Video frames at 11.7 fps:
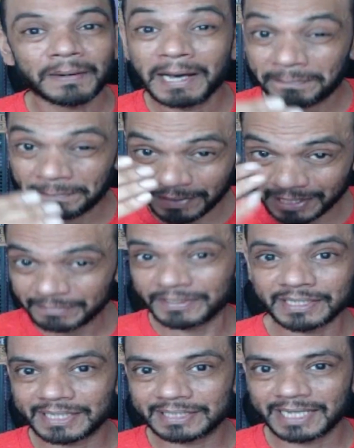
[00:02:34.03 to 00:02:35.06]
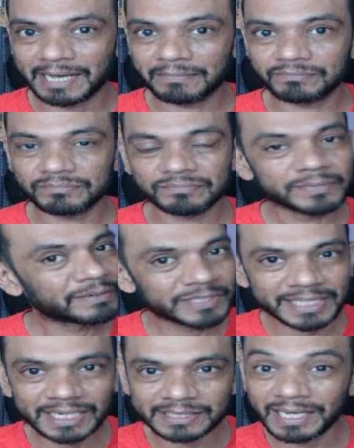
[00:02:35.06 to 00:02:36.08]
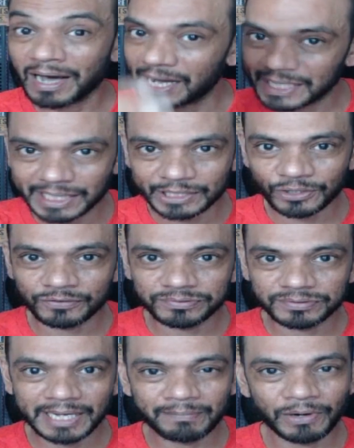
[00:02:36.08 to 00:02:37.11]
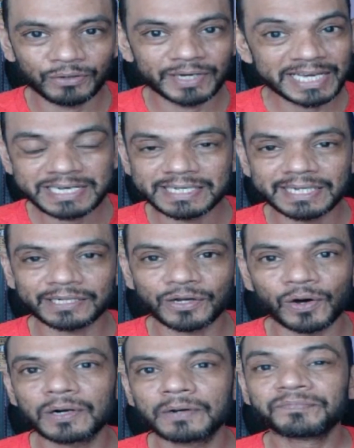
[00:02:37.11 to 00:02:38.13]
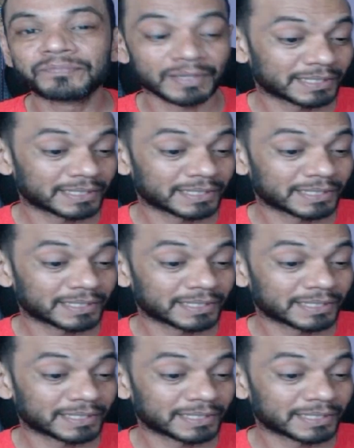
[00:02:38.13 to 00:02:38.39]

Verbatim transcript: a preliminary exam, which has a high cutoff, about 80 and all.